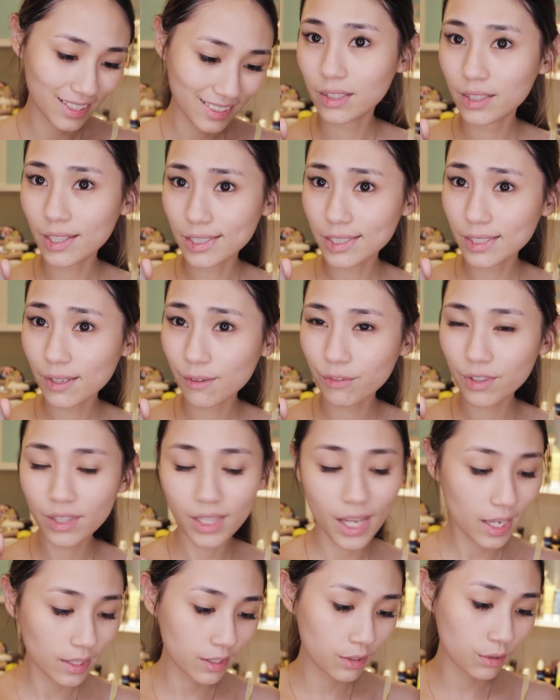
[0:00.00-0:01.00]
And there's even
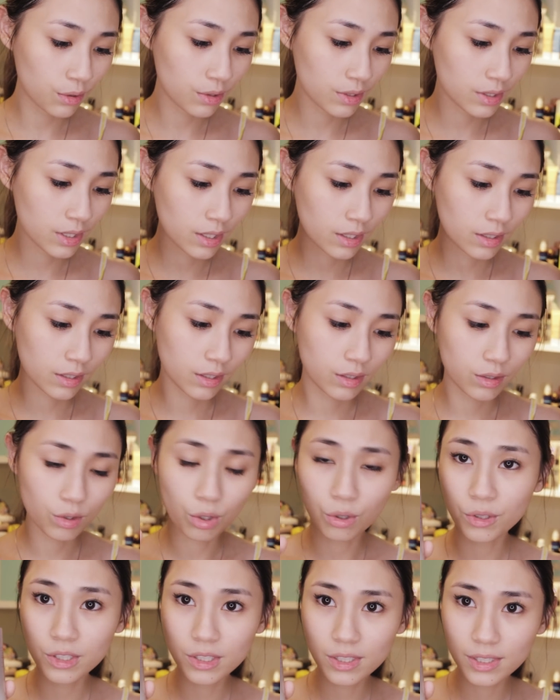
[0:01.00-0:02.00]
adenosine in the
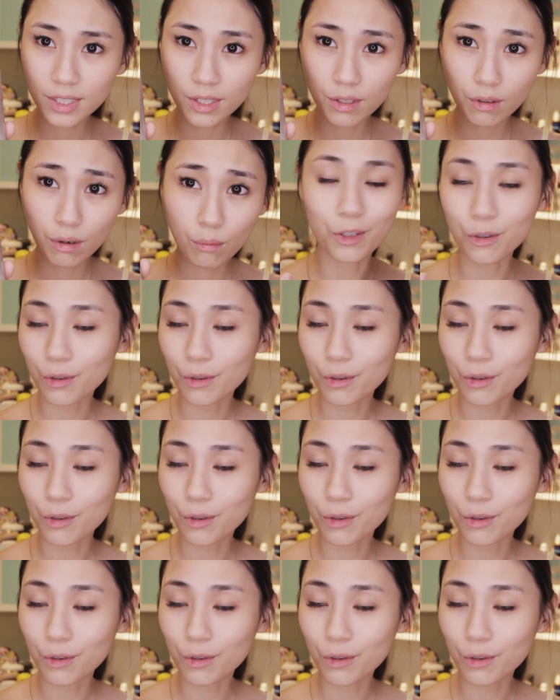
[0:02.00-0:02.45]
toner serum,